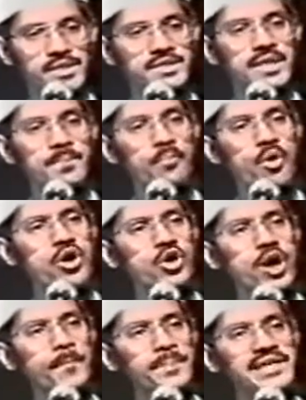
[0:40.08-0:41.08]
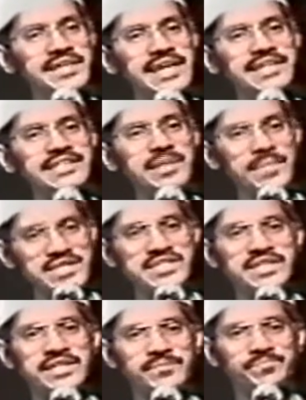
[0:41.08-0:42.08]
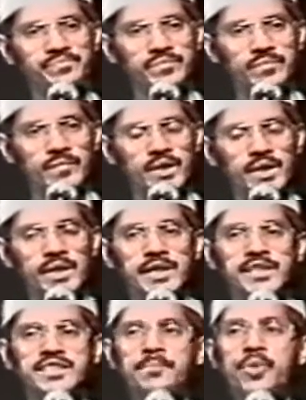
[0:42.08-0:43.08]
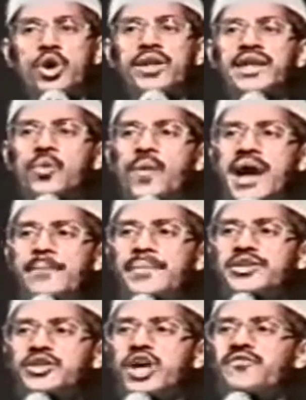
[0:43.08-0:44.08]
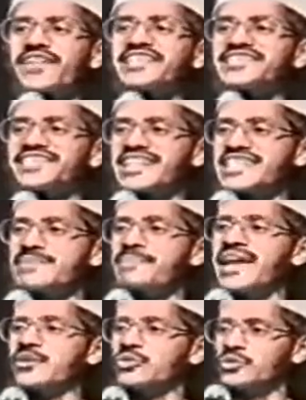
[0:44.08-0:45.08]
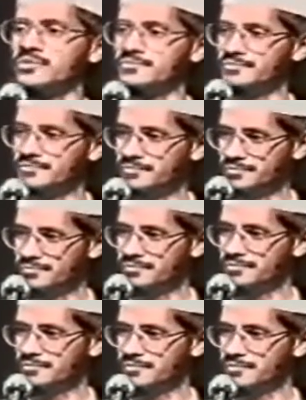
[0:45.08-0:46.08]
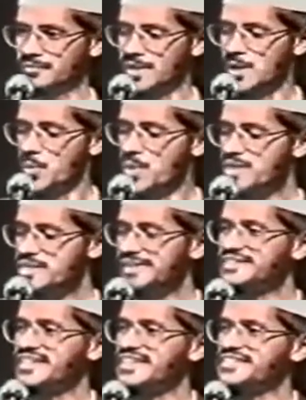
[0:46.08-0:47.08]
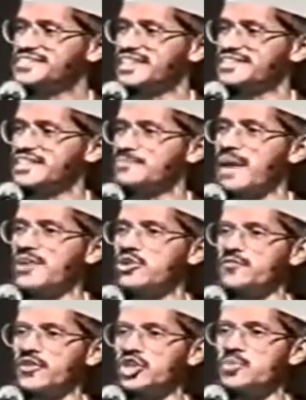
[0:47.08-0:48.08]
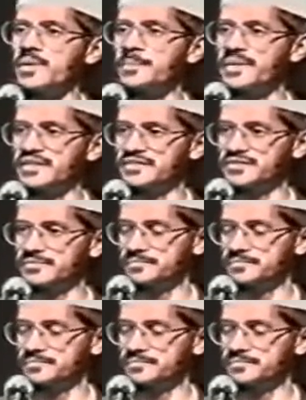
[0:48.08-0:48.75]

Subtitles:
The more complicated the machine, the more requirement of an instruction manual. Which is the instruction manual for the human beings?